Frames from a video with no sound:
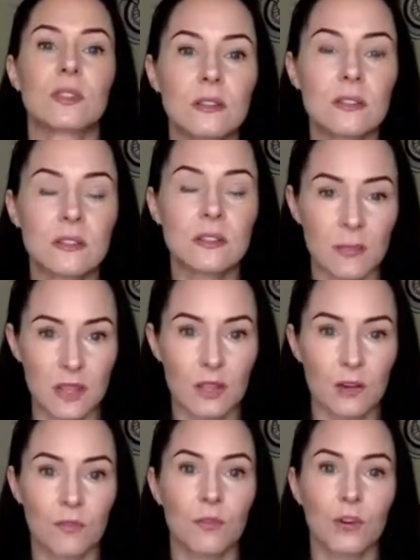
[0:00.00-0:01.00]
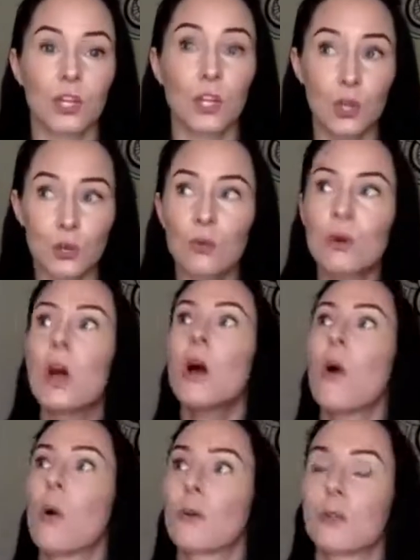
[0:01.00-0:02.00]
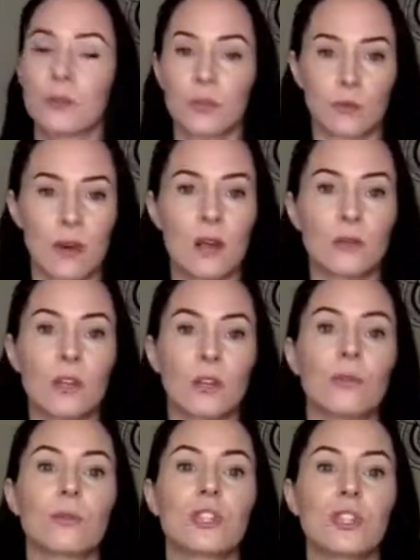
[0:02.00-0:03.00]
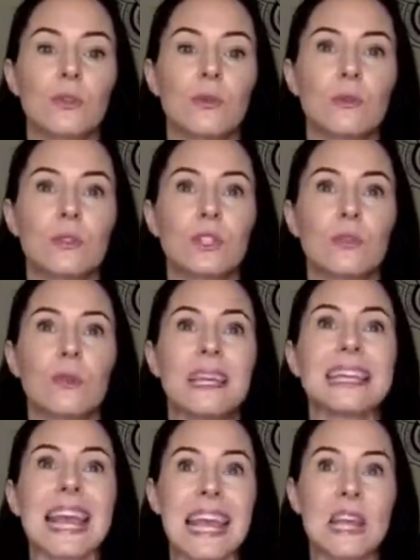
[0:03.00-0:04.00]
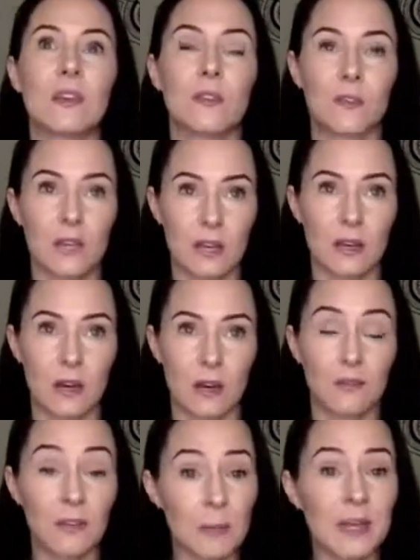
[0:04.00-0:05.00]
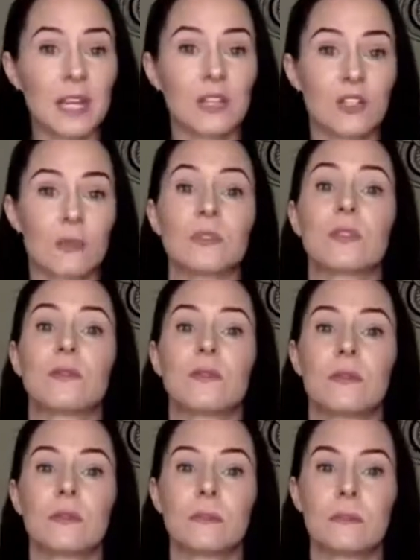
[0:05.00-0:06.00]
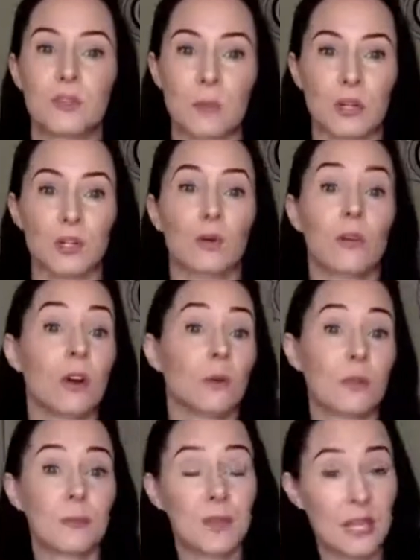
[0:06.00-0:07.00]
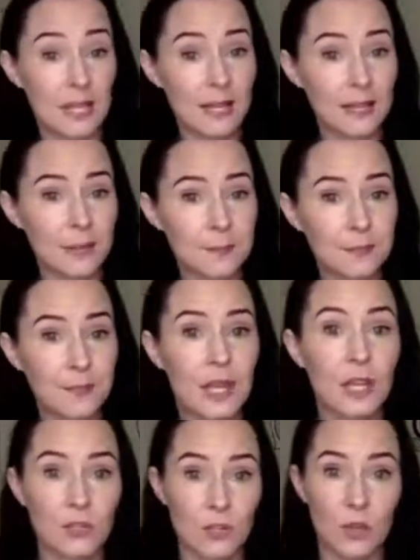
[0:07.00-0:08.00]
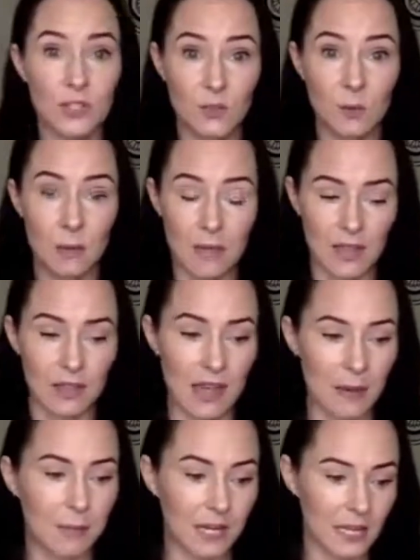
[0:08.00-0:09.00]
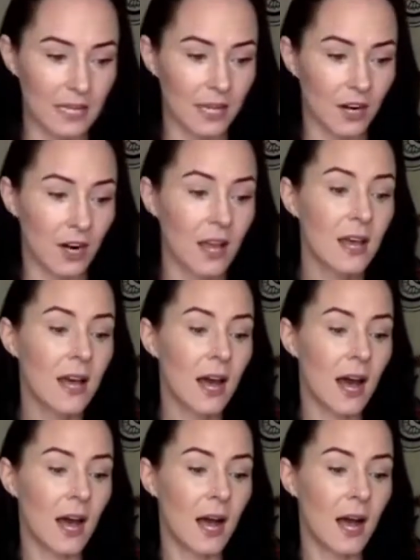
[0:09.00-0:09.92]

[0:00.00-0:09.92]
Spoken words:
There's still something there for you or those around you to gain from it in terms of spiritual growth and healing. So I just want to make that bit clear.